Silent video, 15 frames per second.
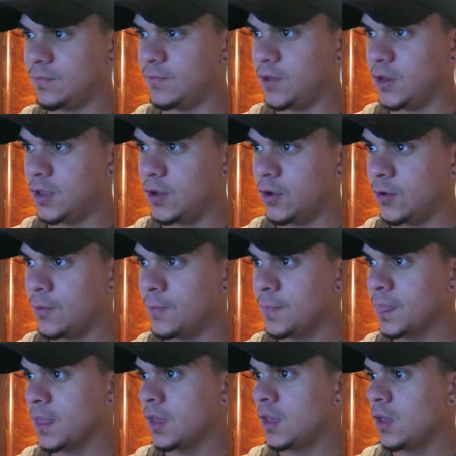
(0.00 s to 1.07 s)
video,
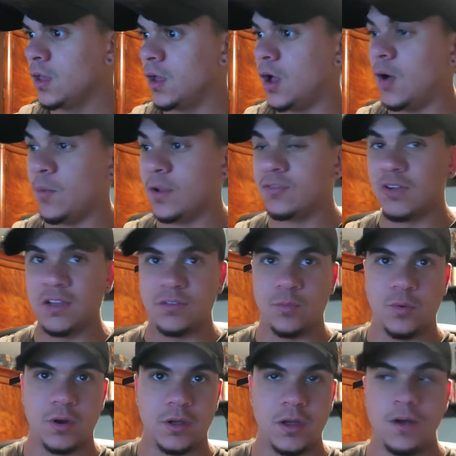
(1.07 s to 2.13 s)
with a tricep
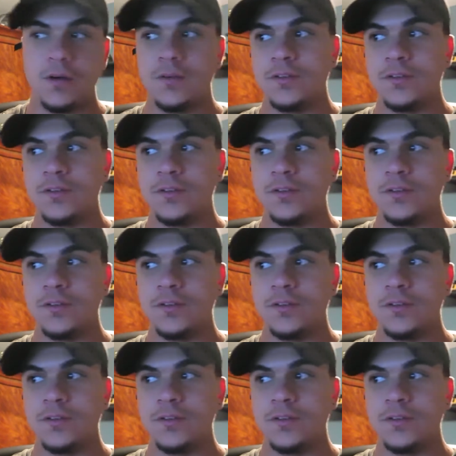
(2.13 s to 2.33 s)
workout.